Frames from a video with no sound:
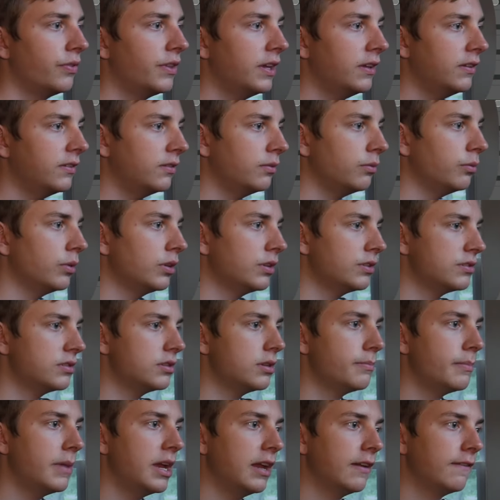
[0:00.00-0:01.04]
this was the
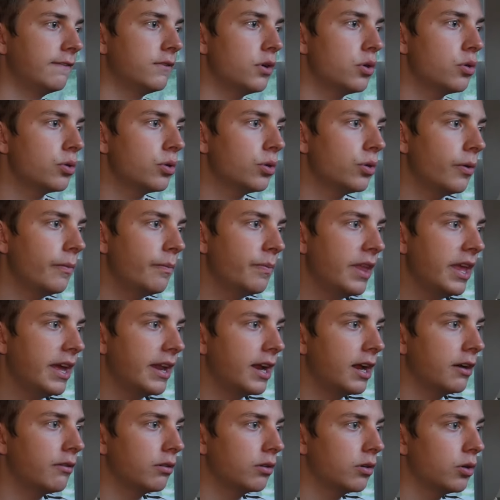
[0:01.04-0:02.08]
main vocal, and
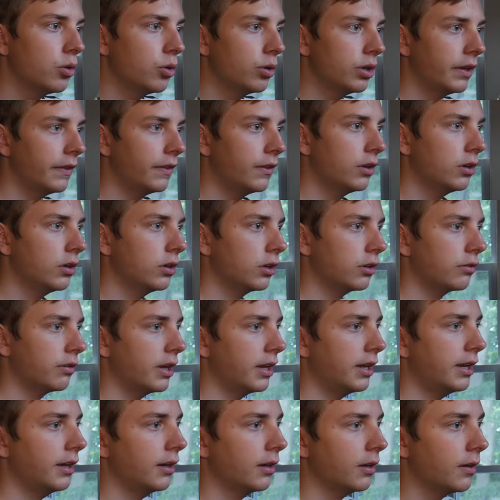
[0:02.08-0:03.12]
I recorded the hook
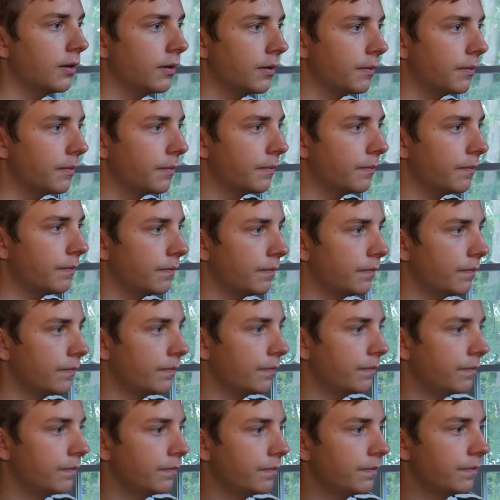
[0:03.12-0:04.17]
right here.
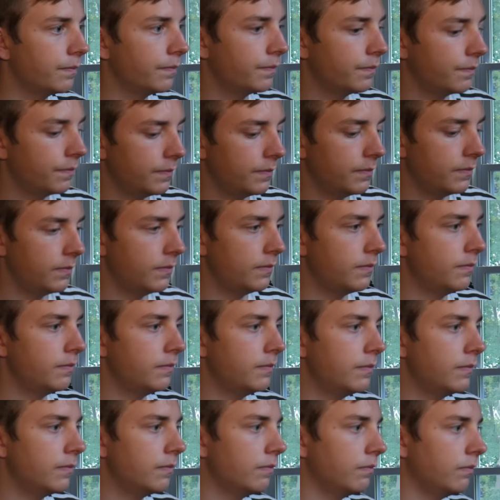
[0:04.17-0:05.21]
I've
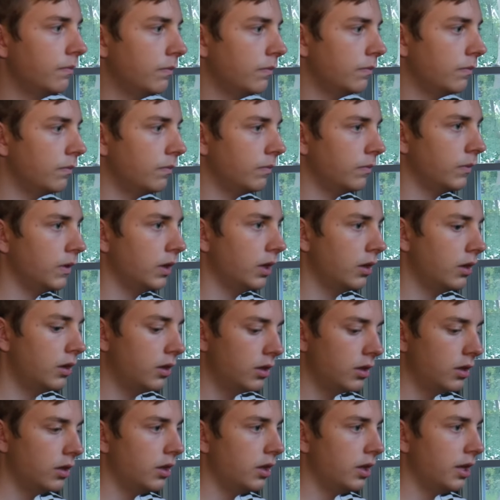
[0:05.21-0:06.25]
been drowning.
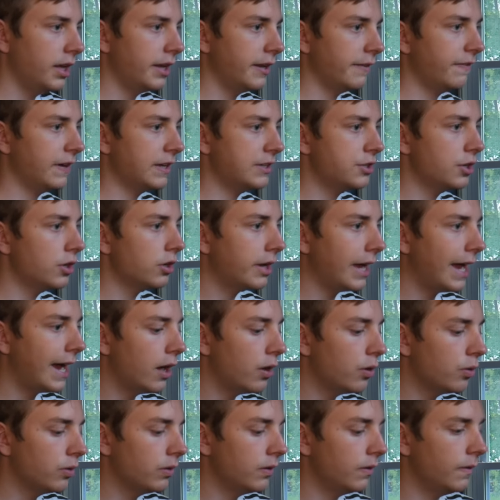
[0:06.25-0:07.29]
And if I took
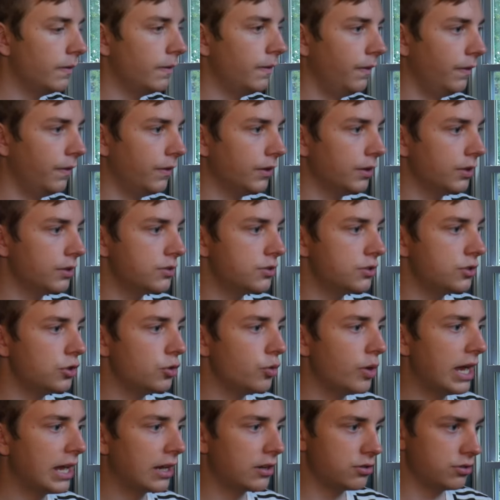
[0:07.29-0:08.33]
out the
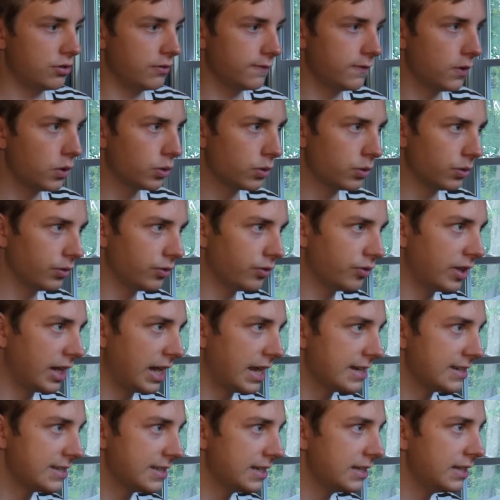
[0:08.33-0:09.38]
2 extra vocals that
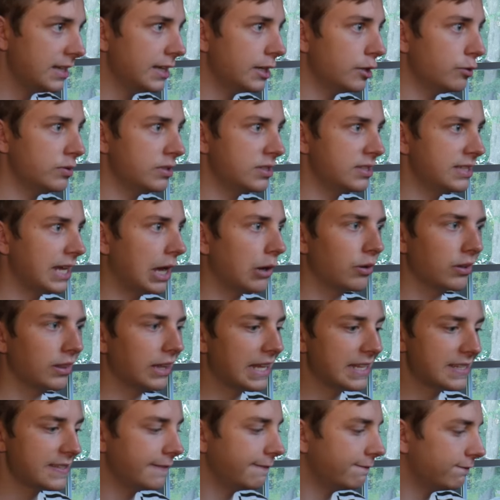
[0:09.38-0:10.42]
I did, it would sound
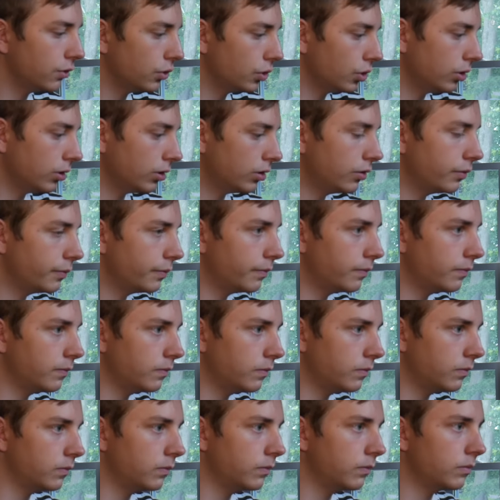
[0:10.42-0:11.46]
less full.
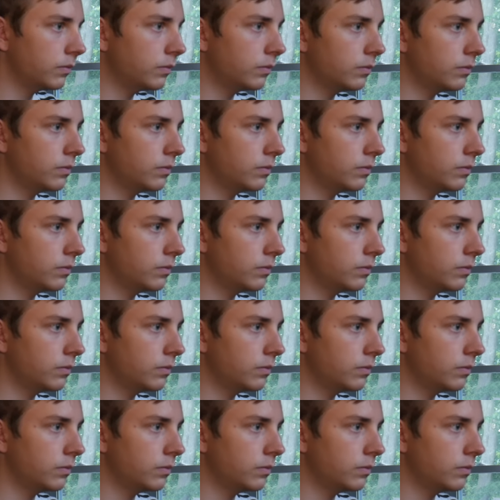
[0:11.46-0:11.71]
I've